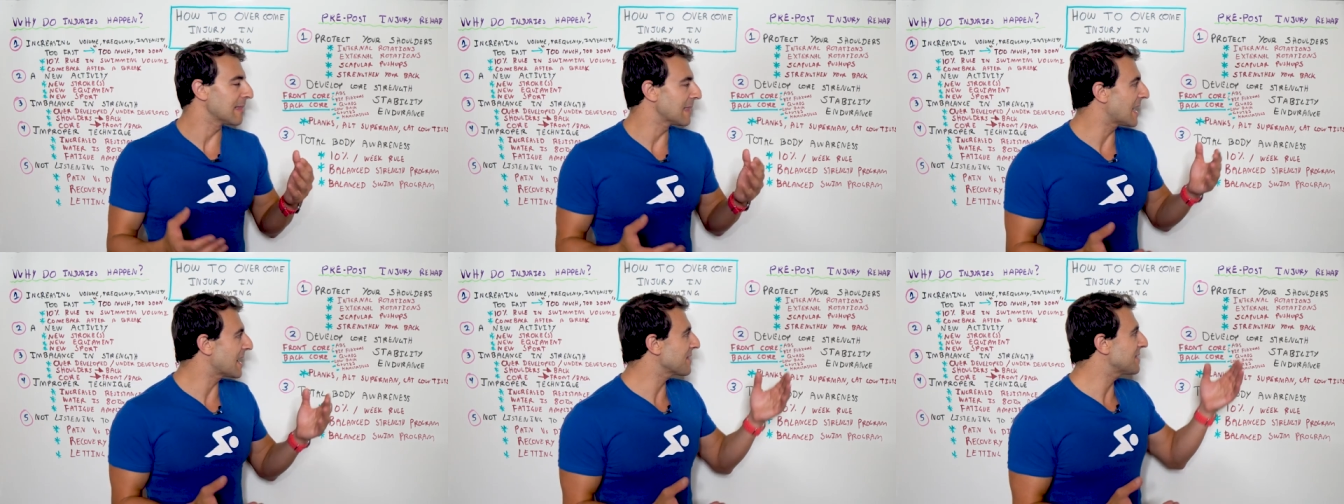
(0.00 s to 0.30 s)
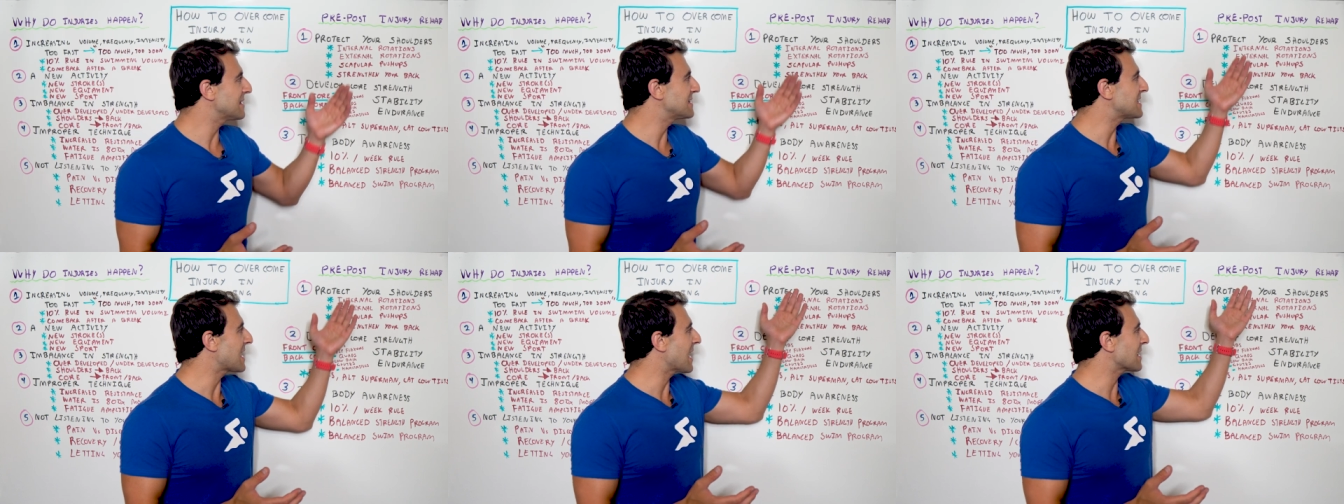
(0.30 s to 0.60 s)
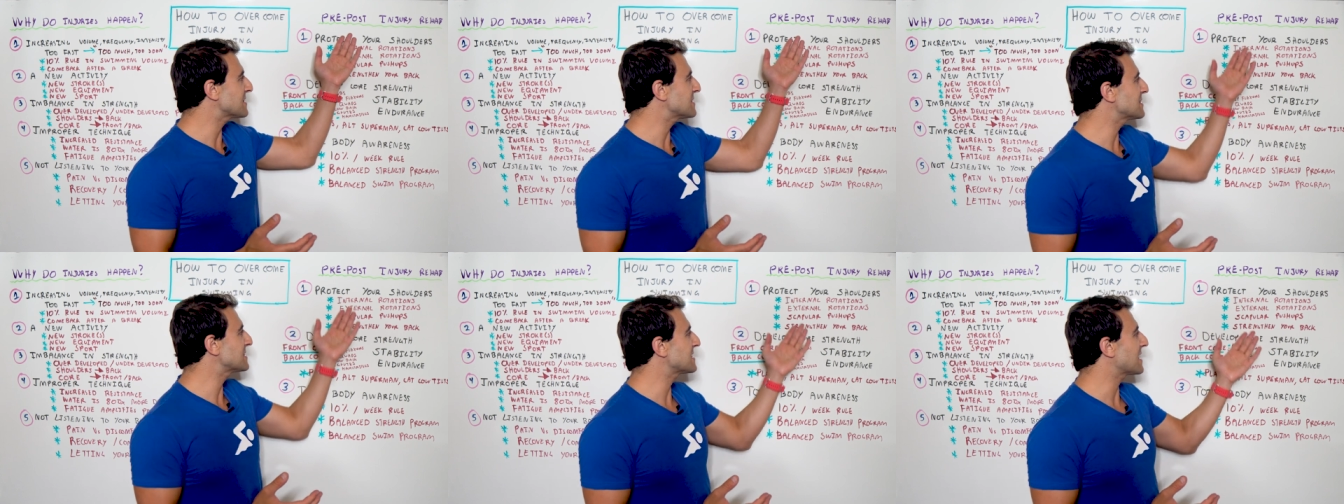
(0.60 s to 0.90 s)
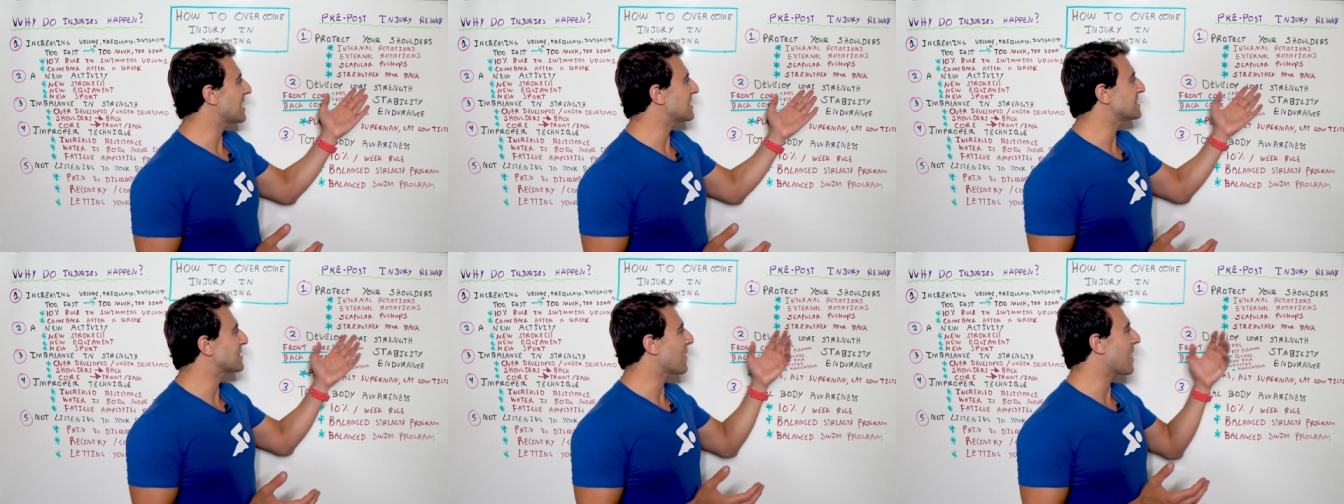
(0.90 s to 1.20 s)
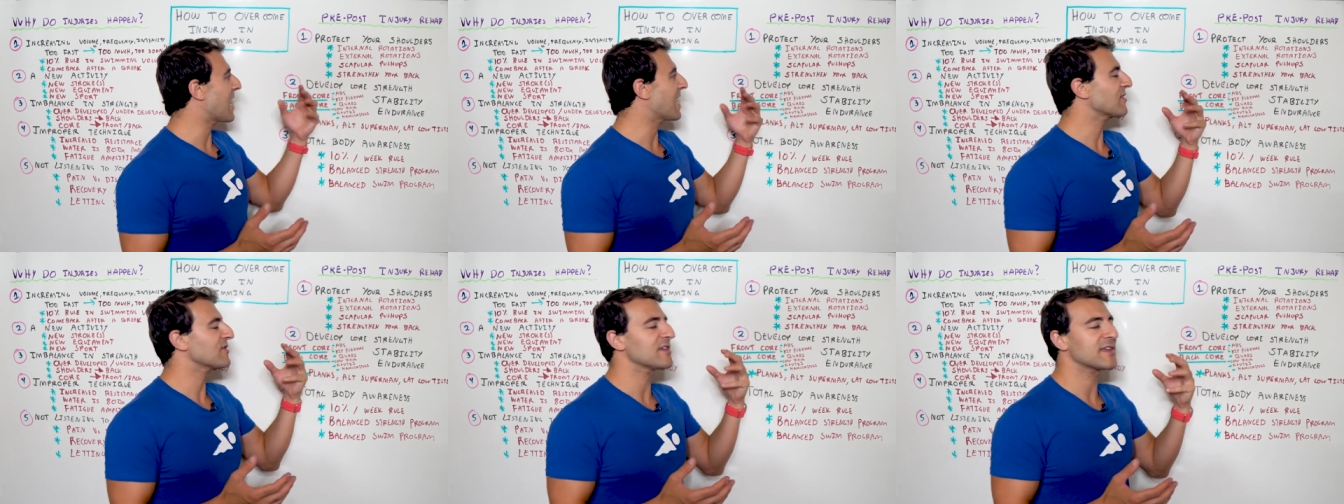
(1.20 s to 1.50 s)
A lot of these exercises are
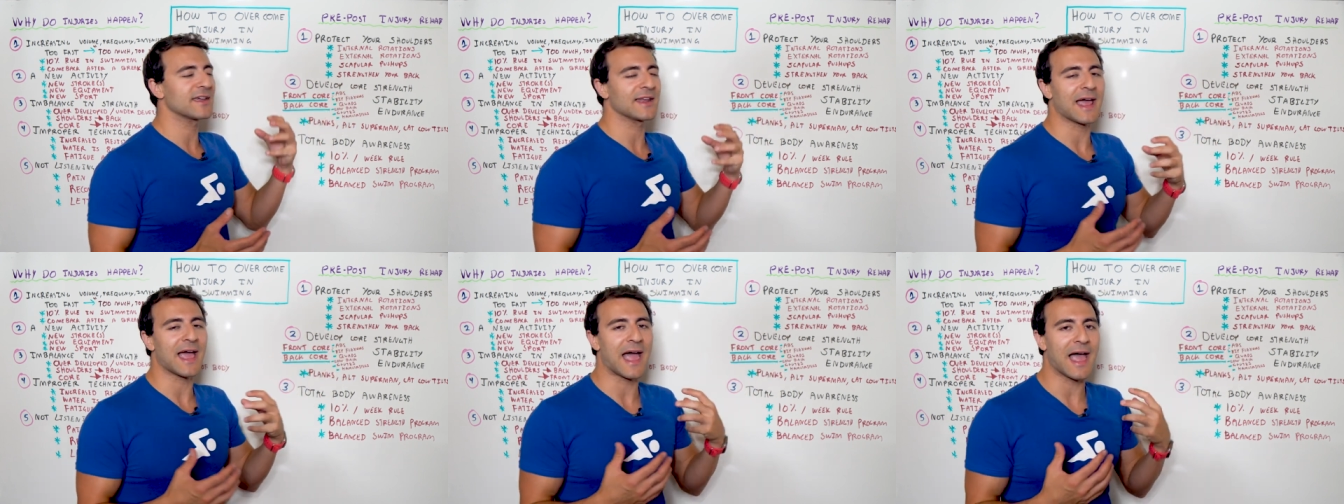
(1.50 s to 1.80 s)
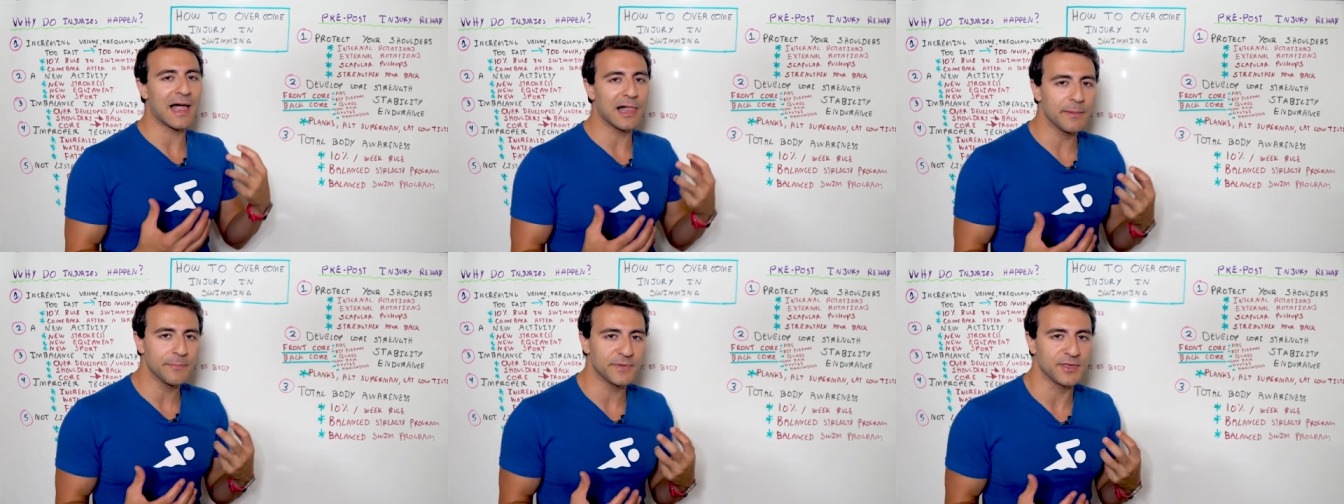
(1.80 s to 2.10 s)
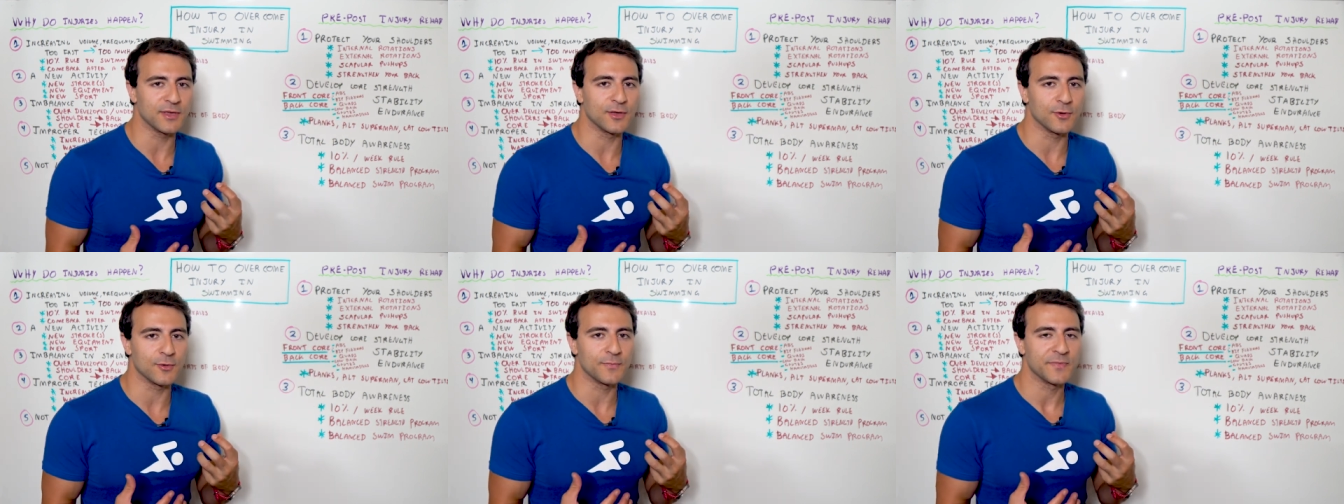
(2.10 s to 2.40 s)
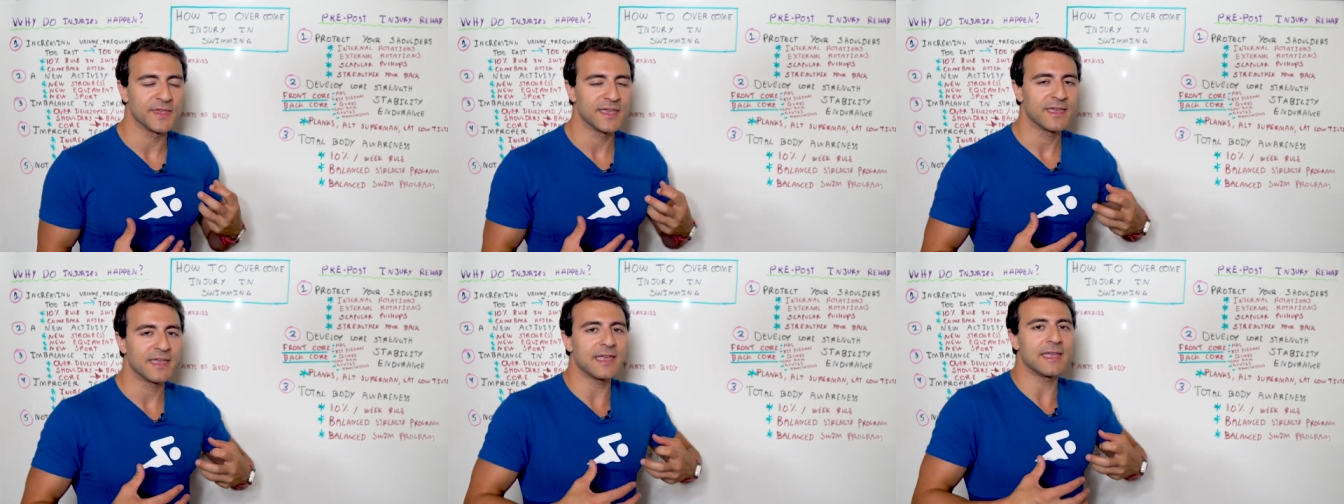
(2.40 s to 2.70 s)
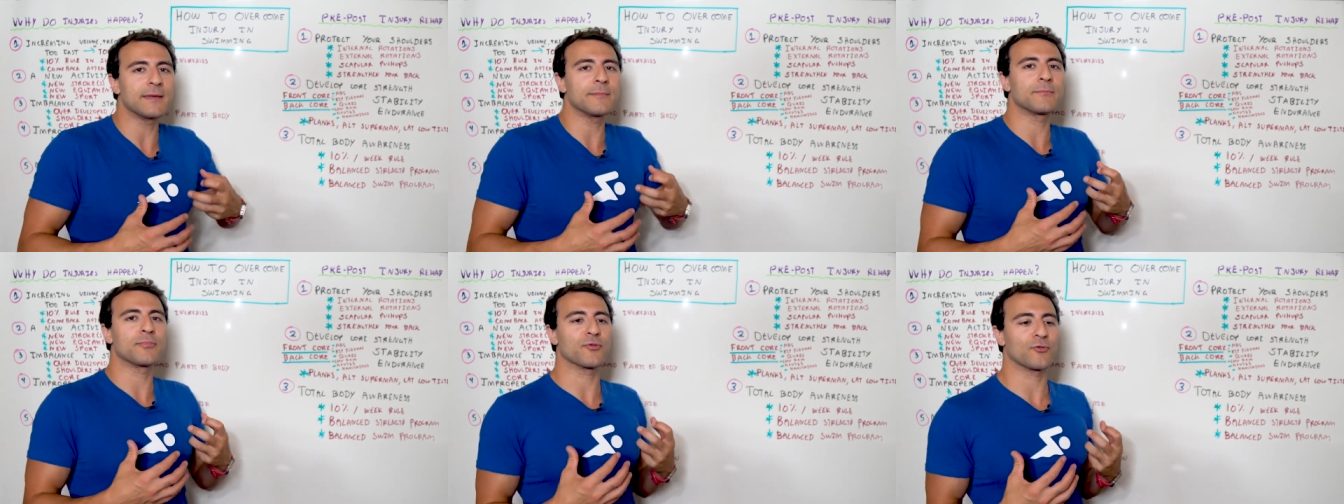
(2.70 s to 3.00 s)
actually gonna help you
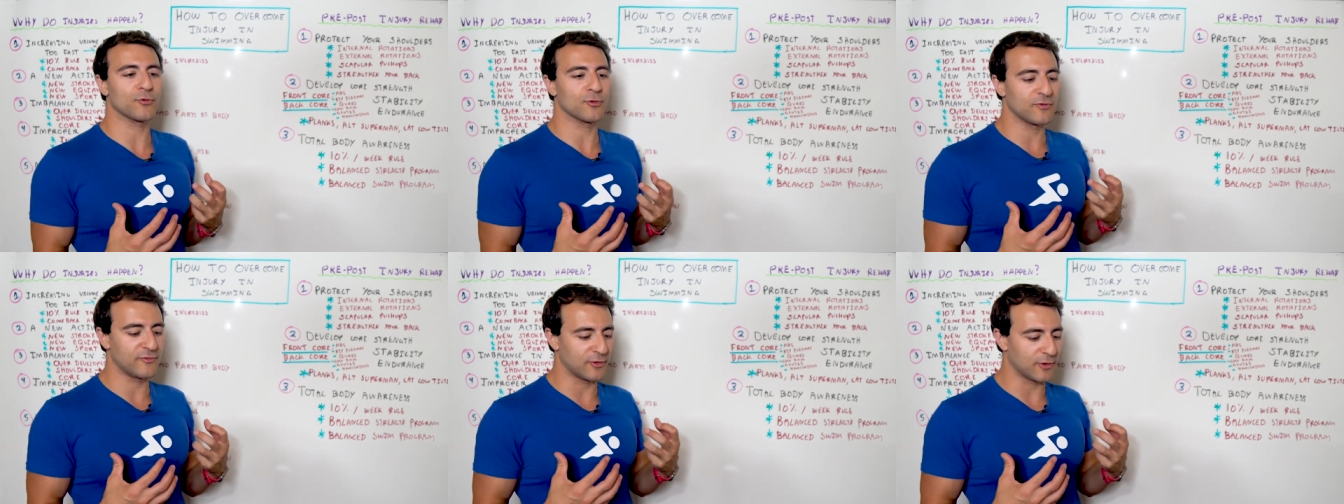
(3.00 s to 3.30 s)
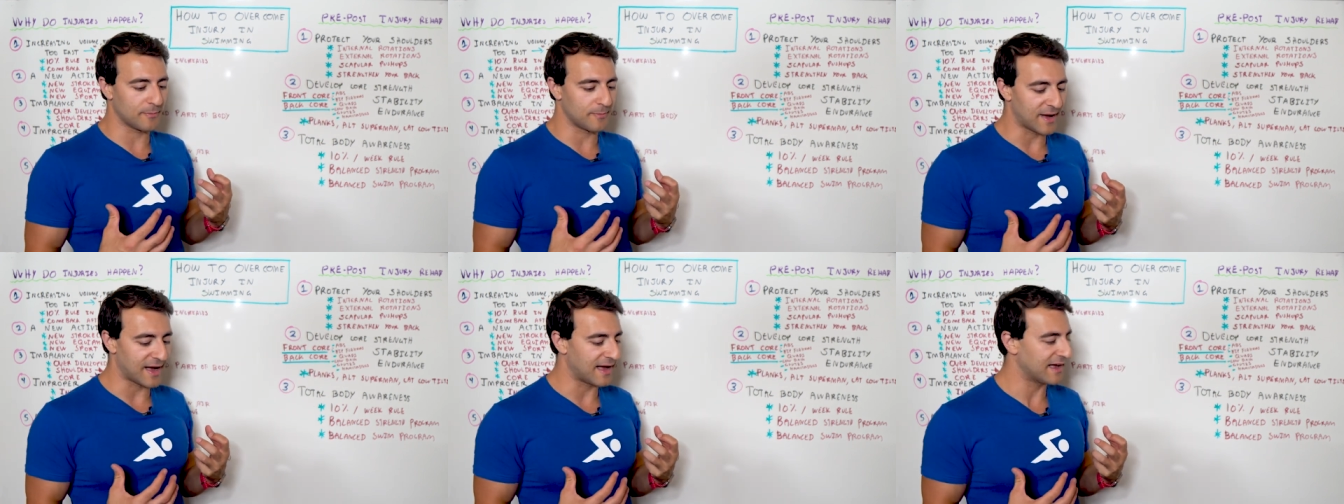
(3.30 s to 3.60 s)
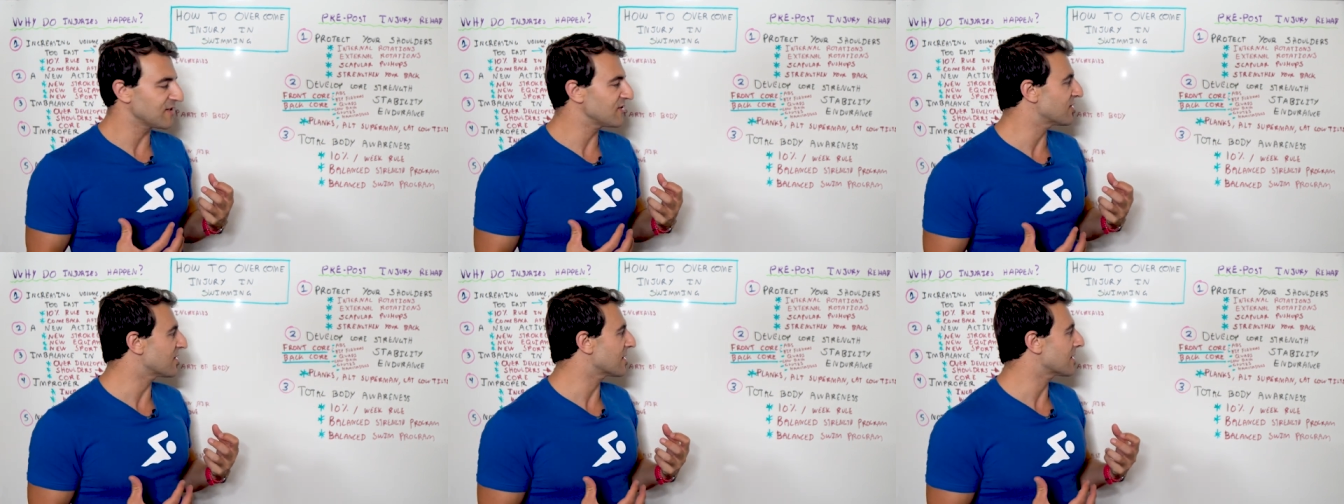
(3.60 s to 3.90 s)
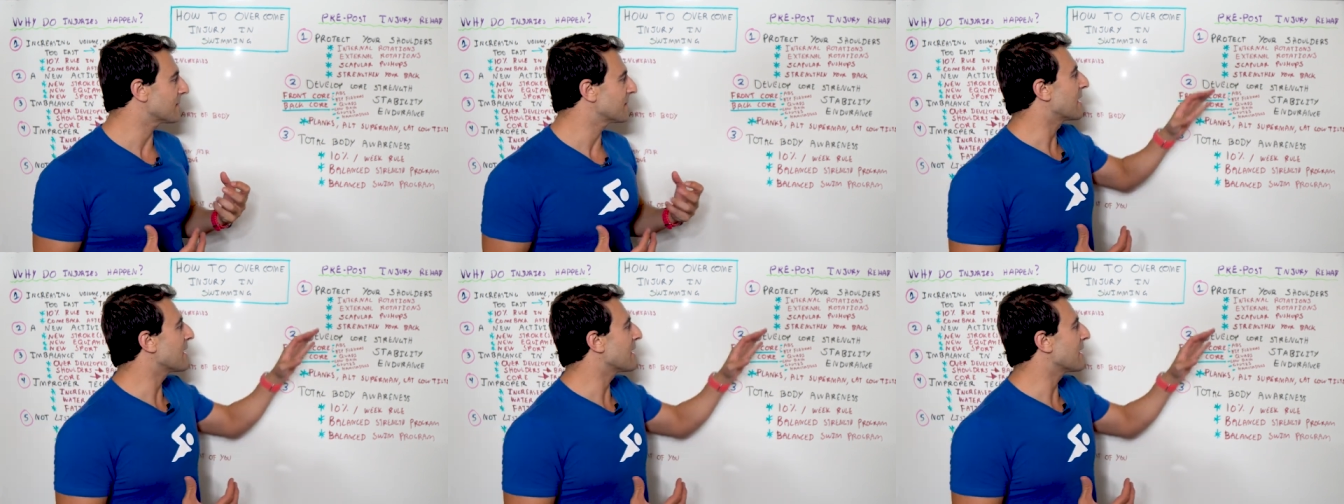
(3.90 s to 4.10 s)
improve your posture.